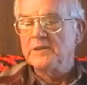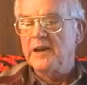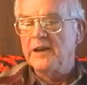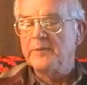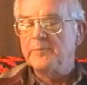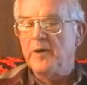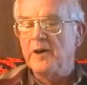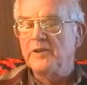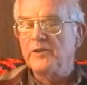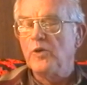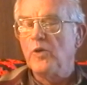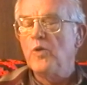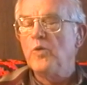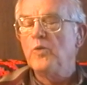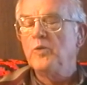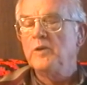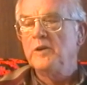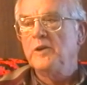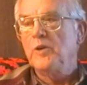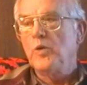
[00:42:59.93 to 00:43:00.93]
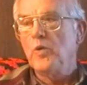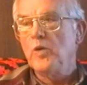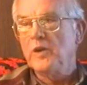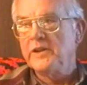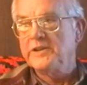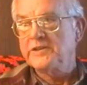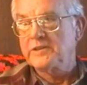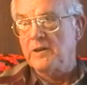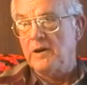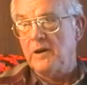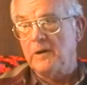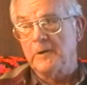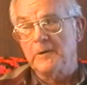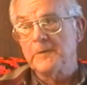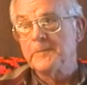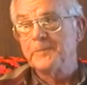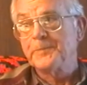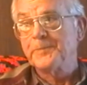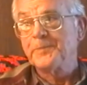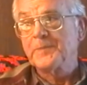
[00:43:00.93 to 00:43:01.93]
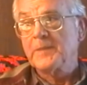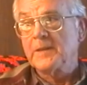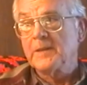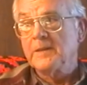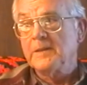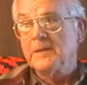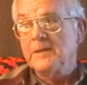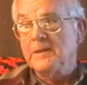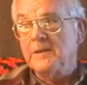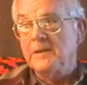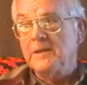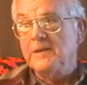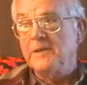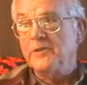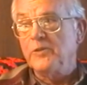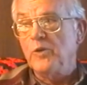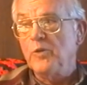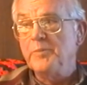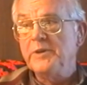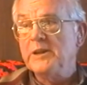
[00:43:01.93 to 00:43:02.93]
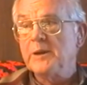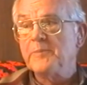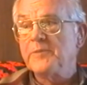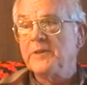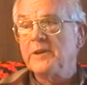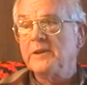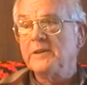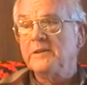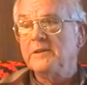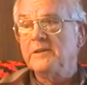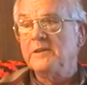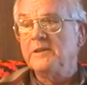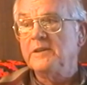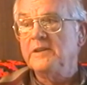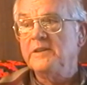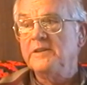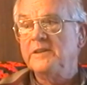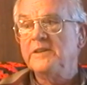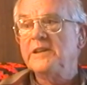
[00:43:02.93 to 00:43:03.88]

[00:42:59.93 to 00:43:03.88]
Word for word: And anyway, uh, this one guy bought a no Willys car. And